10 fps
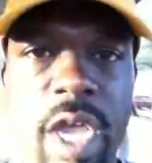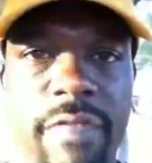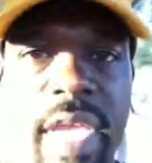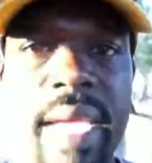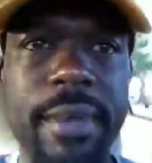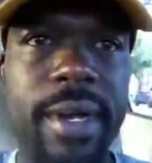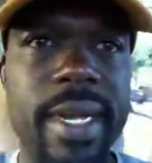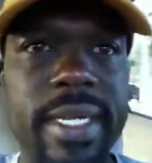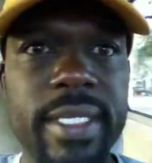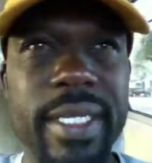playoff game
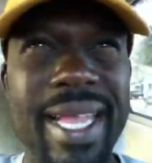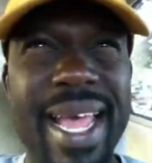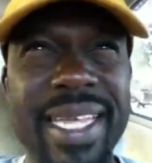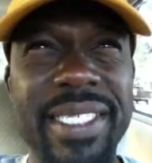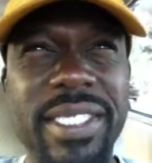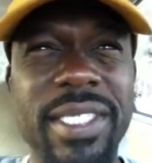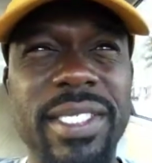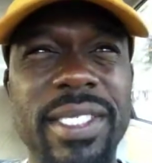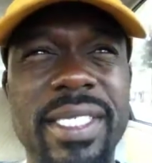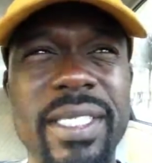on
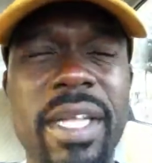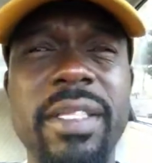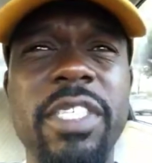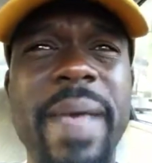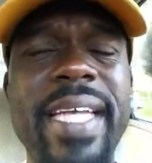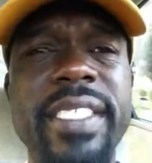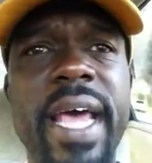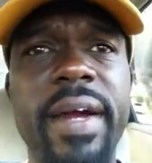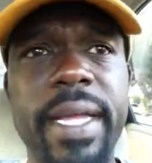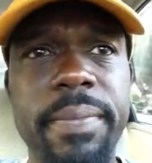last on this past
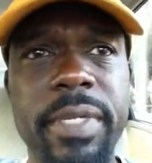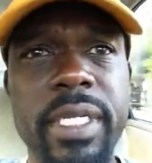Saturday.